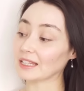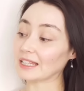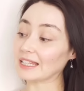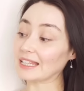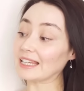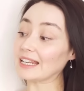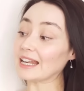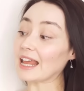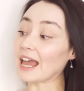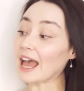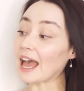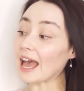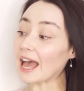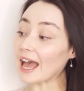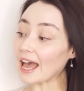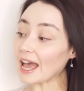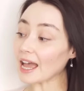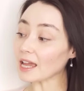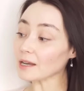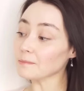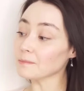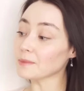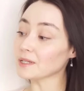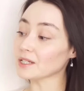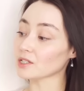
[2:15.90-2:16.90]
It
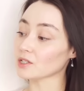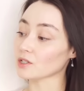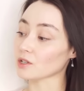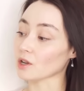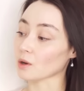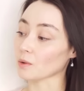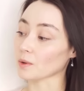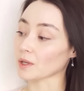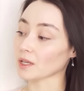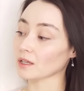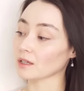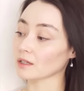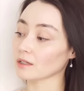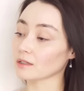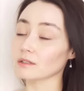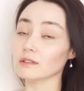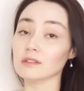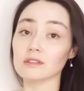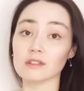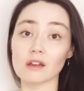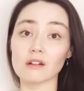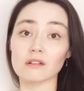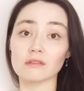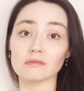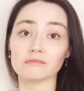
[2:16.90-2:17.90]
had been snowing,
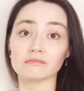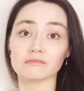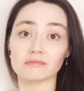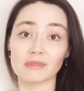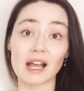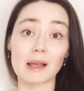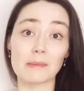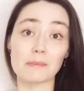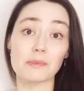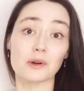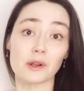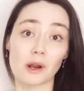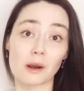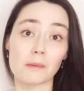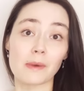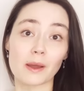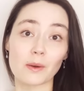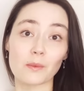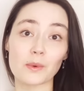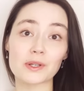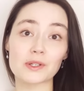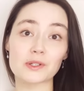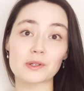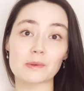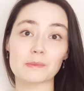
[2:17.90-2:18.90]
so I put on my
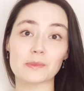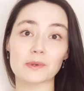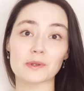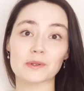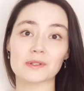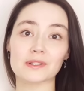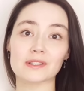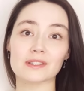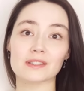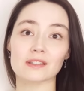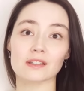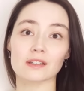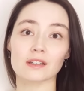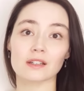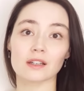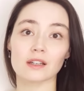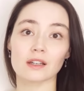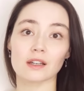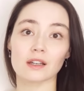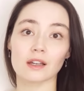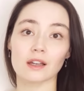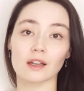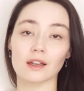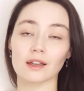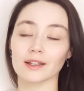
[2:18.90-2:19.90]
winter boots.
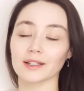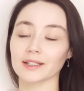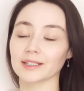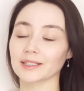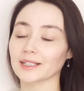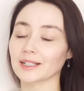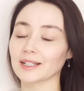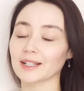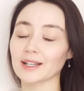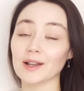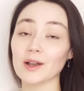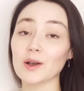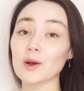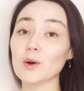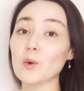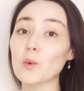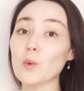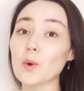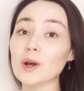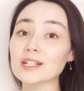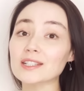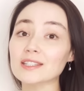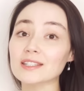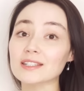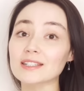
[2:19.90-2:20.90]

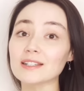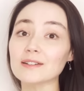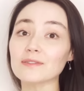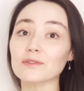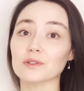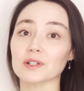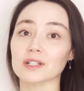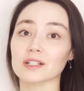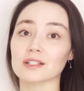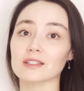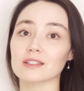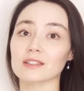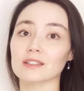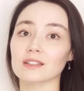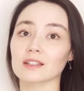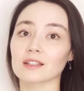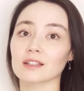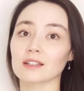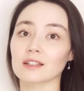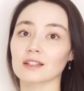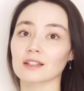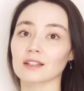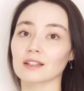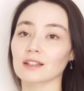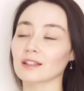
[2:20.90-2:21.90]
What's the difference?
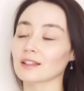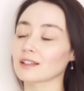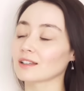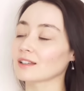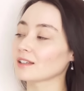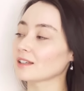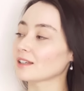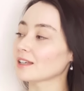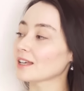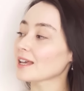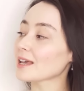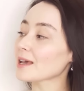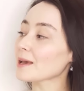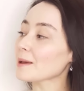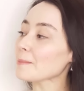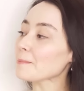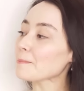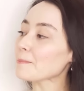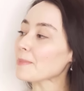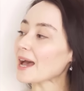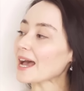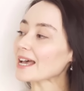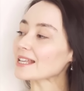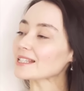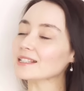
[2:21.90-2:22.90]

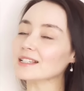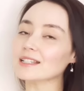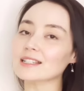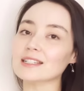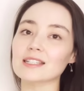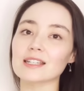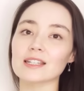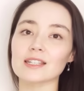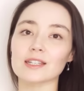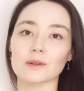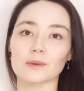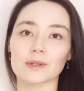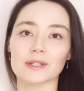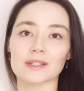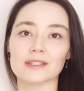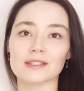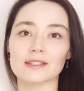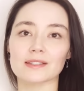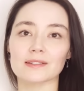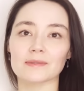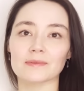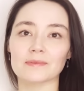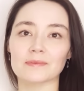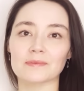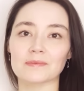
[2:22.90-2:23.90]
Past
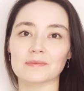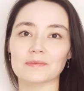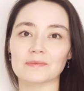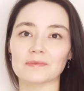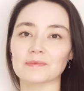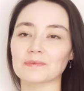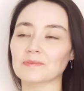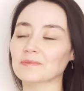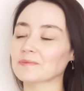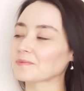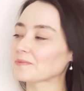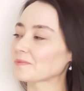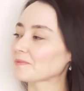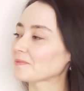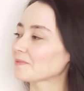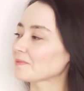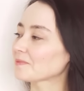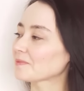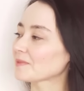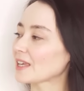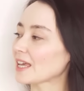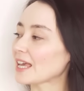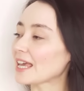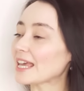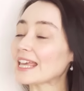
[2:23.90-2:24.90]
continuous.
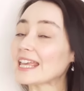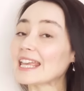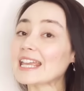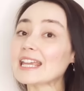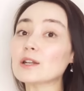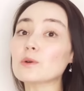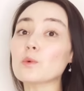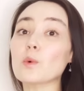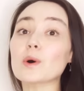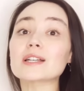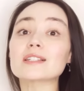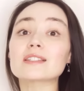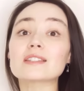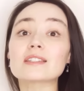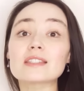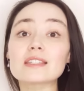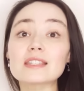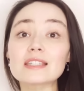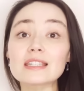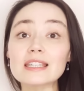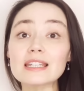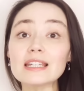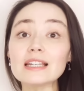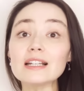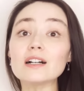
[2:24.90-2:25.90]
It was
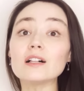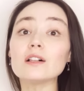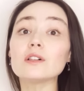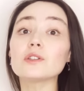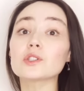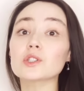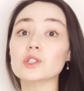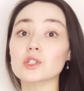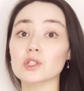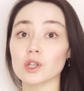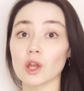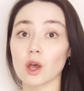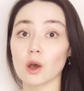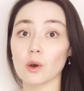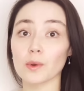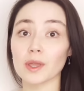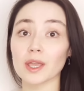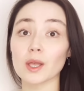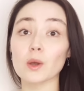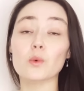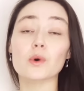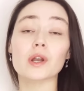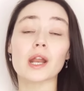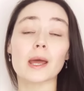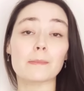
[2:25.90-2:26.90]
still
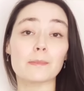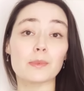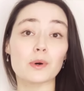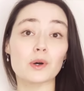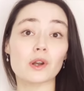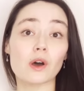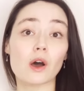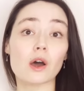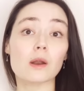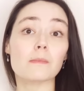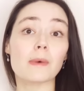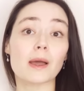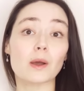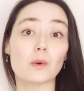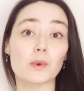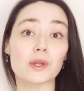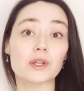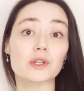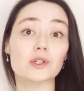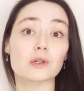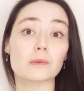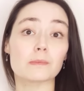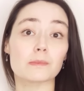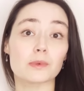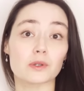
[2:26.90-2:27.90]
snowing when I put on my
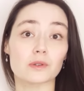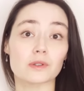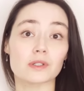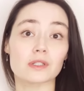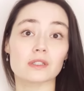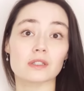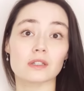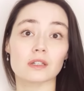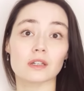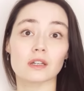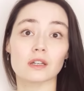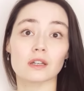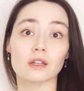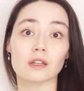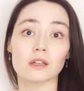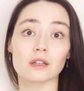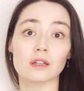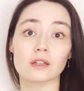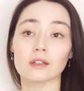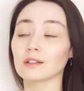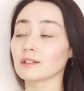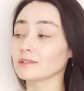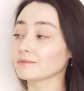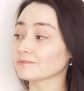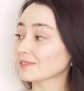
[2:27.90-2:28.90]
winter boots.
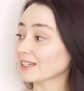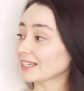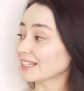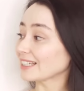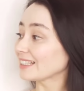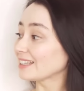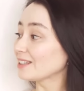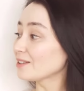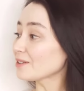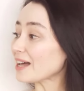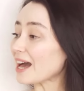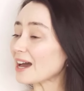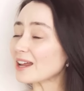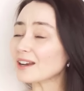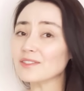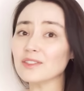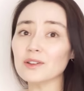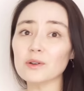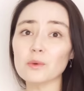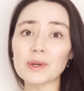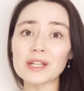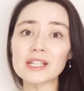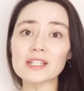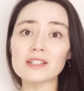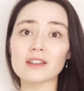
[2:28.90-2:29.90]
Look out of the
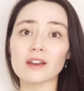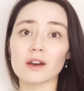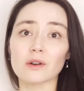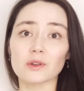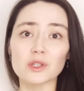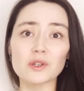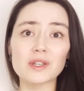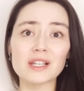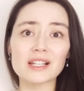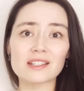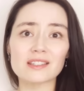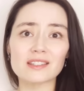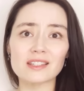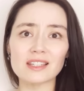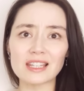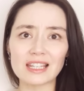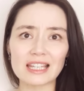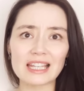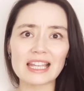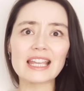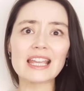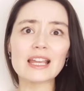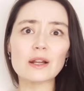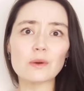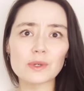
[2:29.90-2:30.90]
window. You can
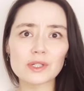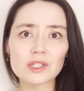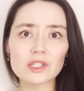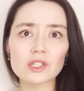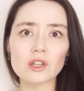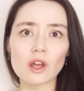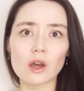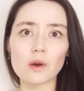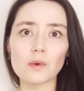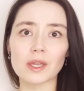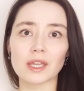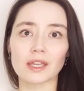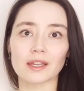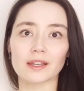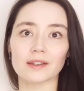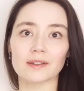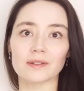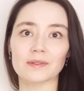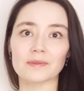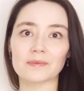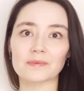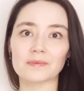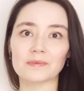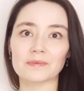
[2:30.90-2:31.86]
see it was snowing.